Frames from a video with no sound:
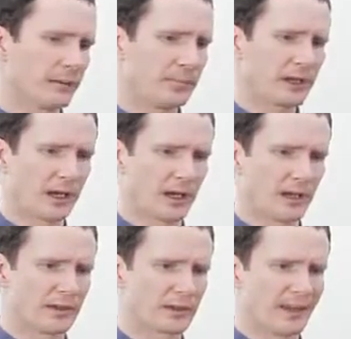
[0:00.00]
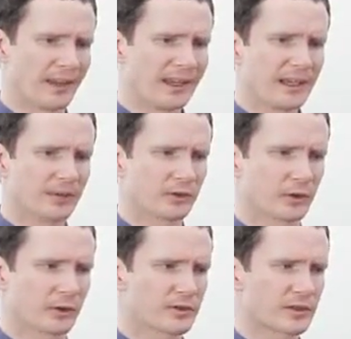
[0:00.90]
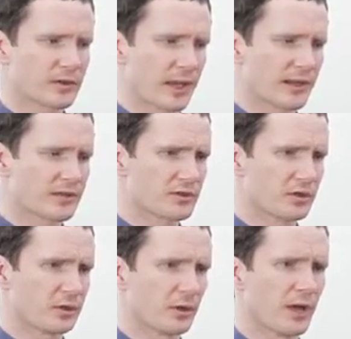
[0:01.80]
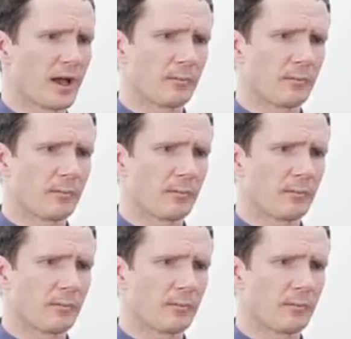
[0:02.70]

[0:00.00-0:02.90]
because they give learners the chance to